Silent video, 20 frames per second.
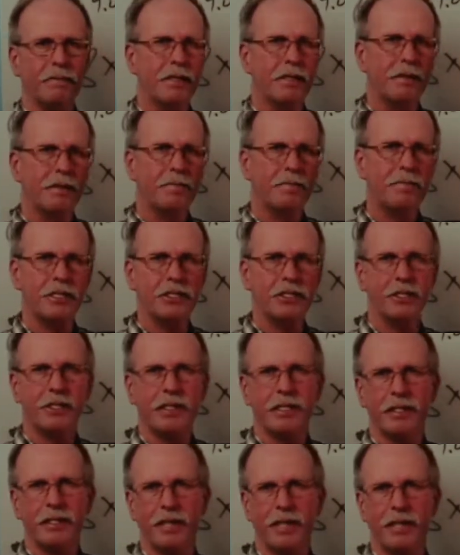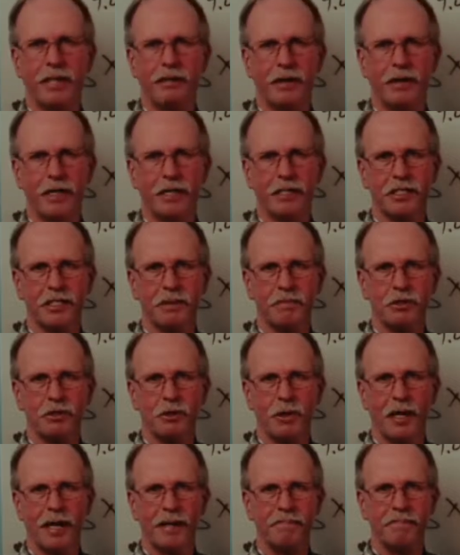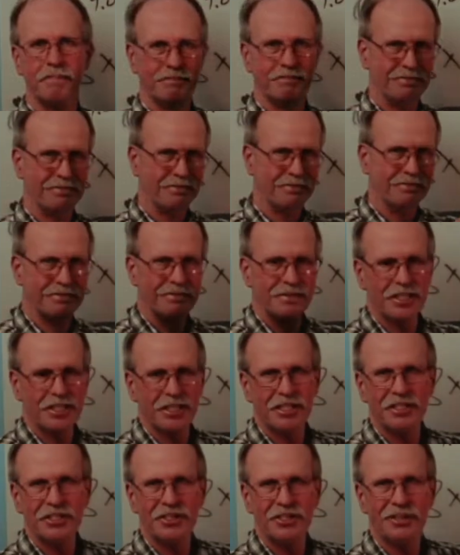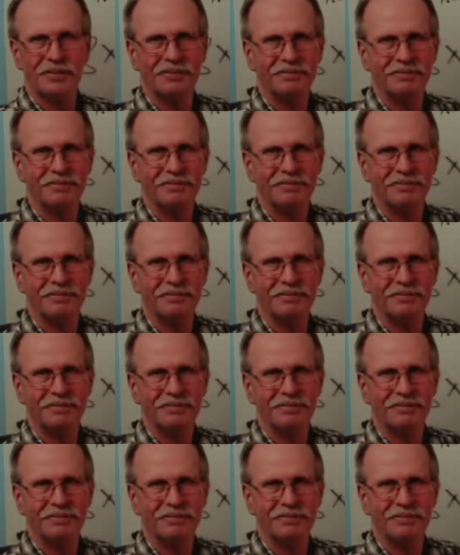Make sure you hit that like and subscribe. See you soon.